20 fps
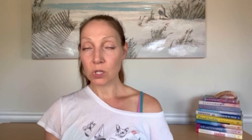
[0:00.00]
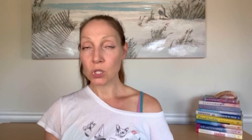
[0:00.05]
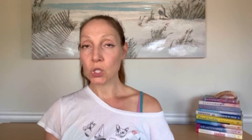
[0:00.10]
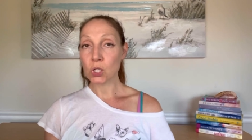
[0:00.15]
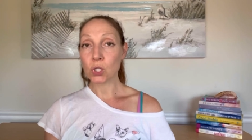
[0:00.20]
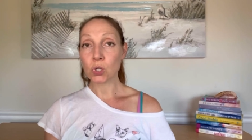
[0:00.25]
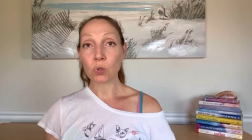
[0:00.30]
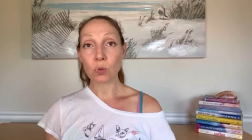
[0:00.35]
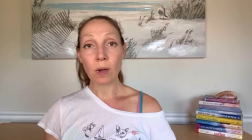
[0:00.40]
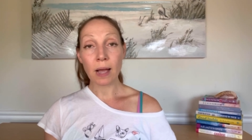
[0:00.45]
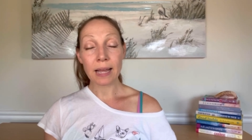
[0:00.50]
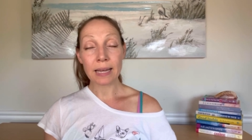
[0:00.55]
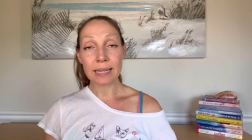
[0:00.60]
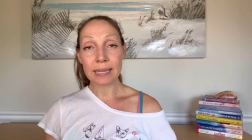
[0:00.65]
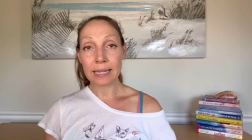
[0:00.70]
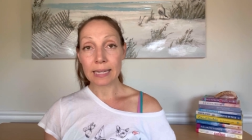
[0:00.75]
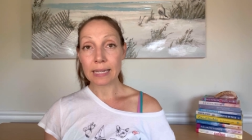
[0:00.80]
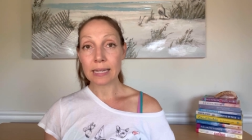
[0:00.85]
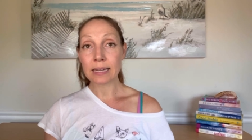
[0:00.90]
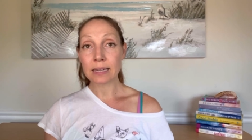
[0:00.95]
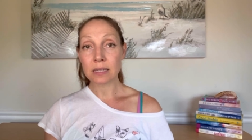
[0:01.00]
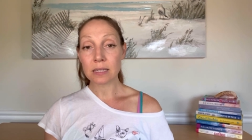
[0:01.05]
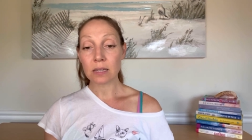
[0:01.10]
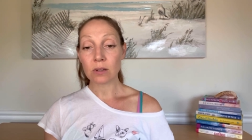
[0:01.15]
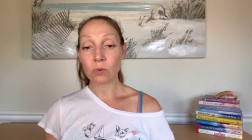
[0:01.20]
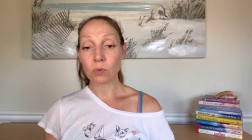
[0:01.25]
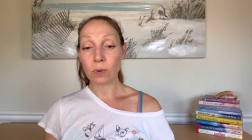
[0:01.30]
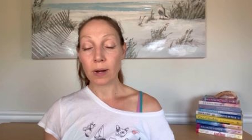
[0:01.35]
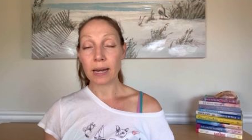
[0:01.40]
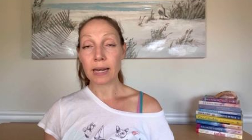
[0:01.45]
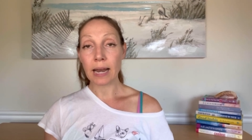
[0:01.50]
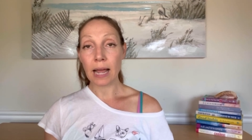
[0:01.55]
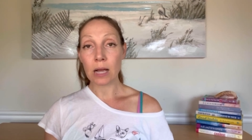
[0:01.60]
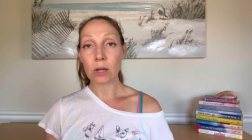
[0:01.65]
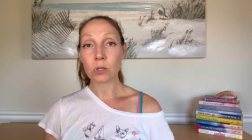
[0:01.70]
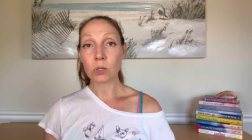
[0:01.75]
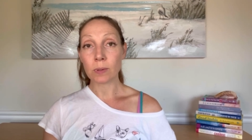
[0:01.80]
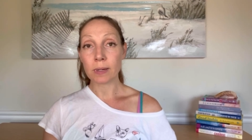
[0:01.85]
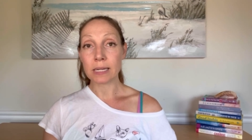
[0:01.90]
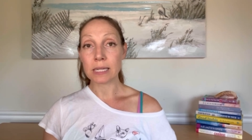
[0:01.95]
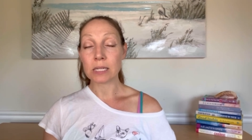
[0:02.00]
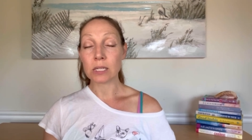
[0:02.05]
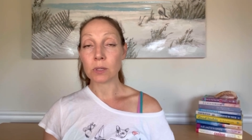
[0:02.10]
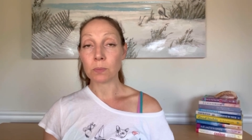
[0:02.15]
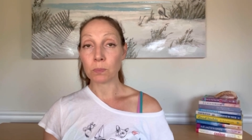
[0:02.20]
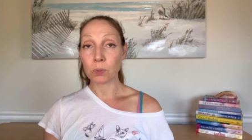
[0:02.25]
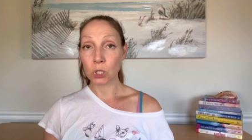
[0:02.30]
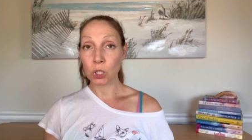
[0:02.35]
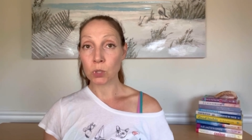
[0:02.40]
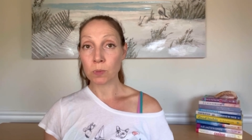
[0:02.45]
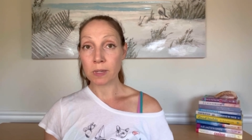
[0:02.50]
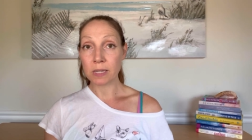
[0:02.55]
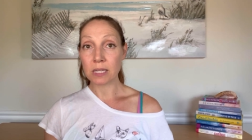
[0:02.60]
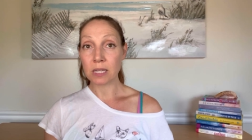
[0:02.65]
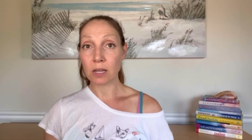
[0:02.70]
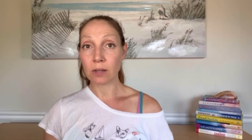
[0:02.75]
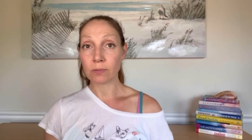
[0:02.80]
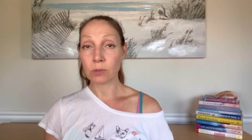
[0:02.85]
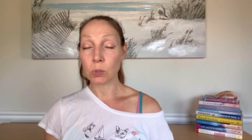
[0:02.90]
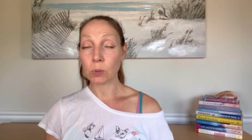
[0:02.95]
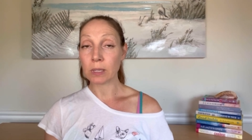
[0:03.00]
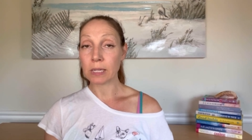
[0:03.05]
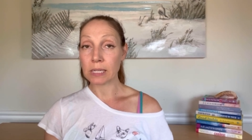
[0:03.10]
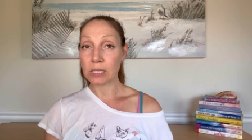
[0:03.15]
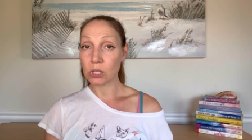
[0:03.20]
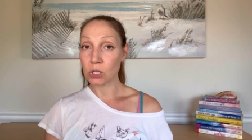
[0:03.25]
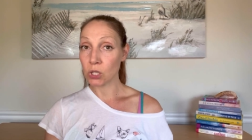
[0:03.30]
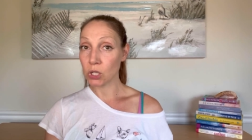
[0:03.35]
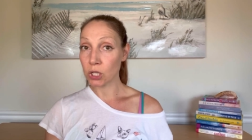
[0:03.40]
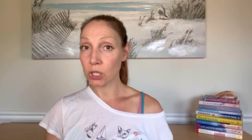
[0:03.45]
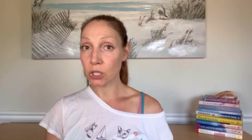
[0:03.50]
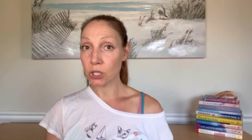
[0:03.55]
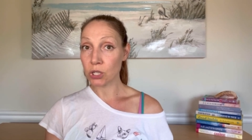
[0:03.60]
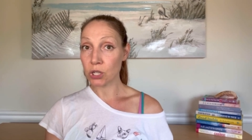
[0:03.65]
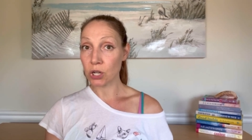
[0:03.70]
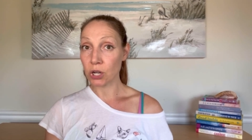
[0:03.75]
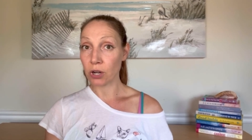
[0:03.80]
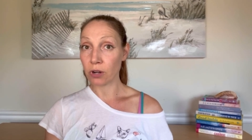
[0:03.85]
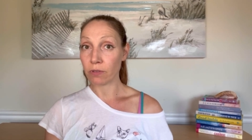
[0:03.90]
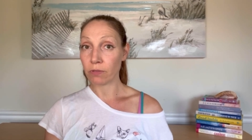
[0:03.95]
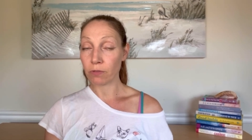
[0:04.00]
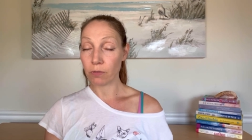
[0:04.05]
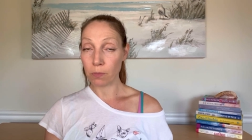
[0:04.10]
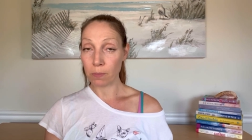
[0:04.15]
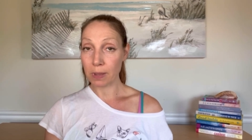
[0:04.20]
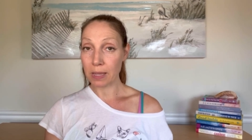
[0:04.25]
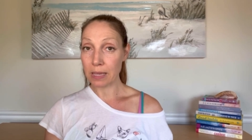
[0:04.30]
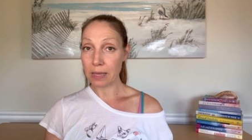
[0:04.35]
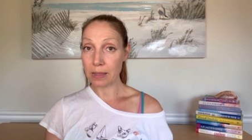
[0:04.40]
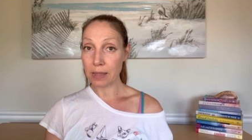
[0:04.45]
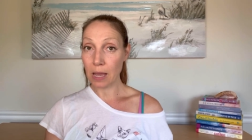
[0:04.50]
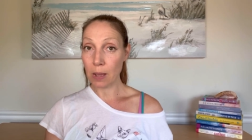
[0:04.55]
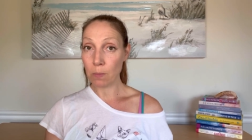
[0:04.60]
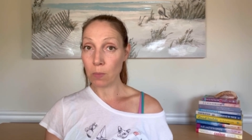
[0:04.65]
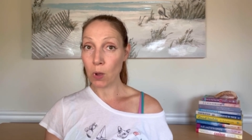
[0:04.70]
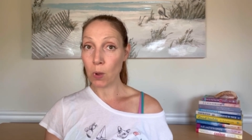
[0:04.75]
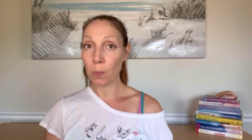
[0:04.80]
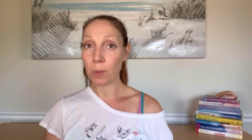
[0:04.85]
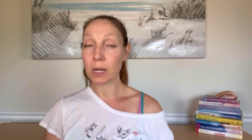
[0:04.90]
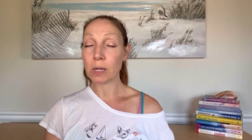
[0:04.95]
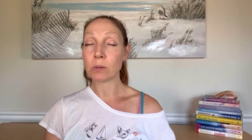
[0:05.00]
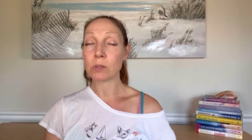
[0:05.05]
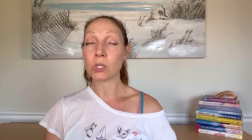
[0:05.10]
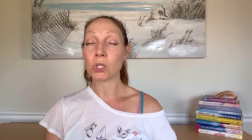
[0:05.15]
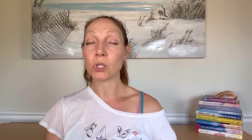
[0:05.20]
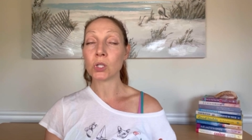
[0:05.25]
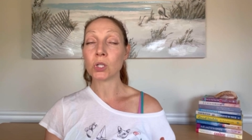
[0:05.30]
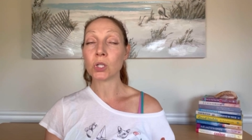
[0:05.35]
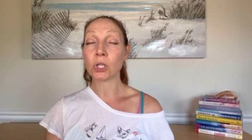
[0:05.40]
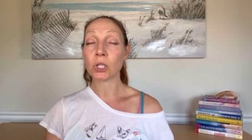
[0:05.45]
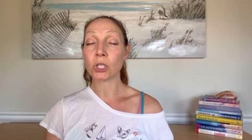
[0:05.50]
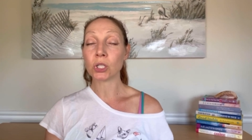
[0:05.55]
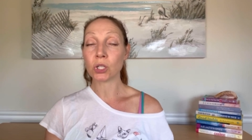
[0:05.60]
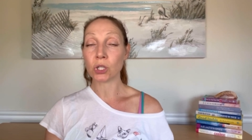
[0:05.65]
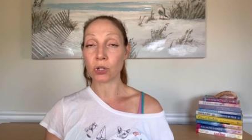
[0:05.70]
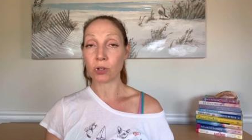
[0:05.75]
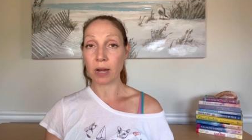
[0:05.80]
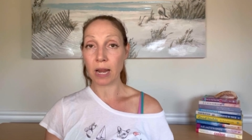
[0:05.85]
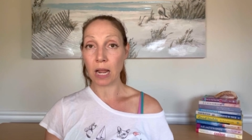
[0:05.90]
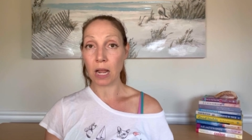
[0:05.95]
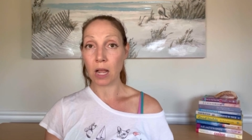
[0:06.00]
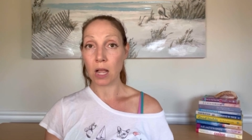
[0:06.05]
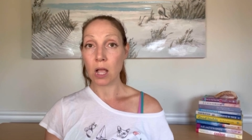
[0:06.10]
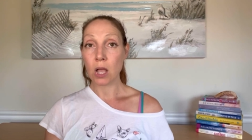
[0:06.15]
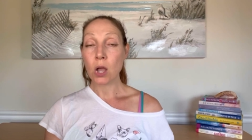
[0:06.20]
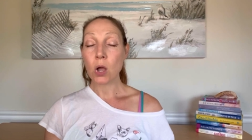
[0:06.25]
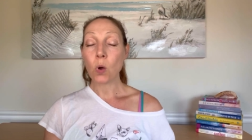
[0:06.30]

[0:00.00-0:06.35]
do I need to push myself? Do I need to nurture? For me in that moment, it was nurturing.